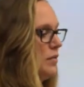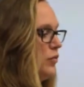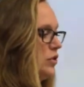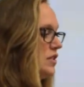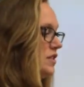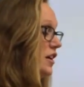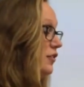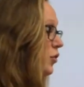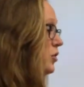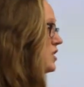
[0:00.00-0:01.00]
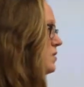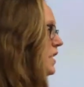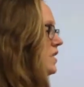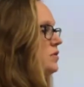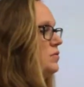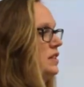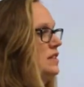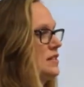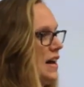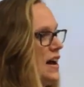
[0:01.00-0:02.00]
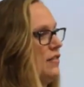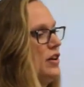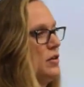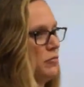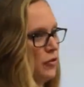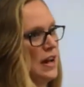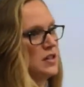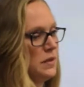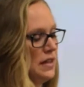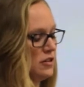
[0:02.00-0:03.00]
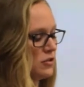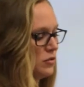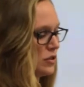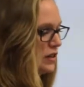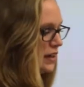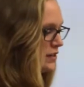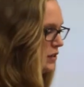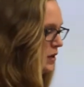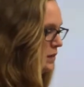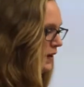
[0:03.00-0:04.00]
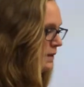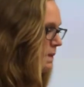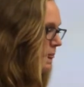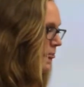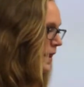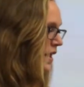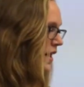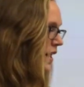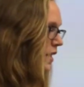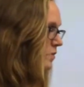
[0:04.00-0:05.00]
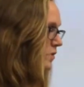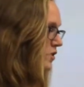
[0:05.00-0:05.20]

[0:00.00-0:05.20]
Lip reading: Which is unfortunate because it really does have a grand potential, which I'll get to in a minute.